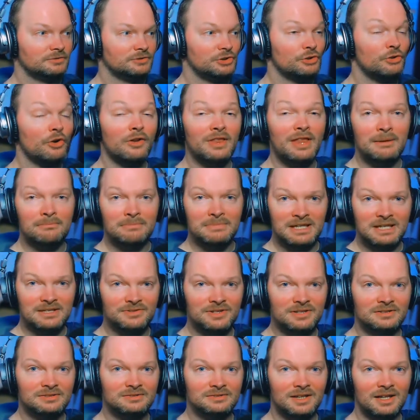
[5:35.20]
Do you know what that means
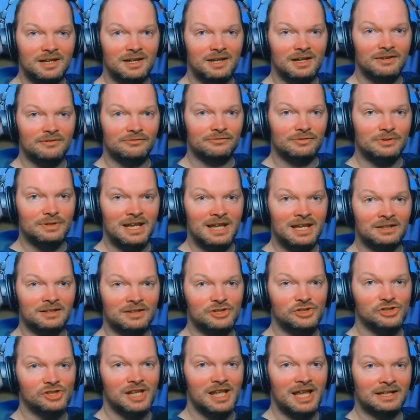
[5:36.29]
in uh, for
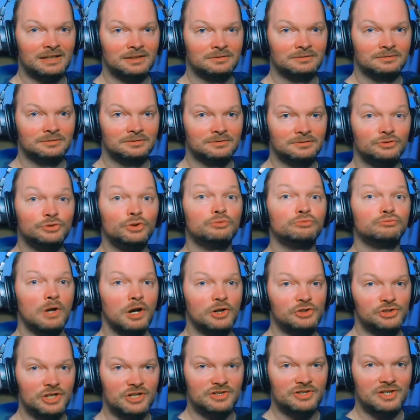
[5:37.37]
English slang? To
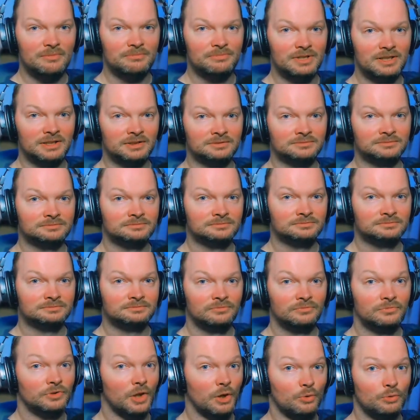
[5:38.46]
roger something?
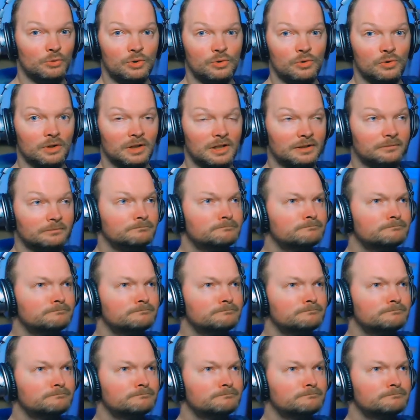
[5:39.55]
Don't Google it.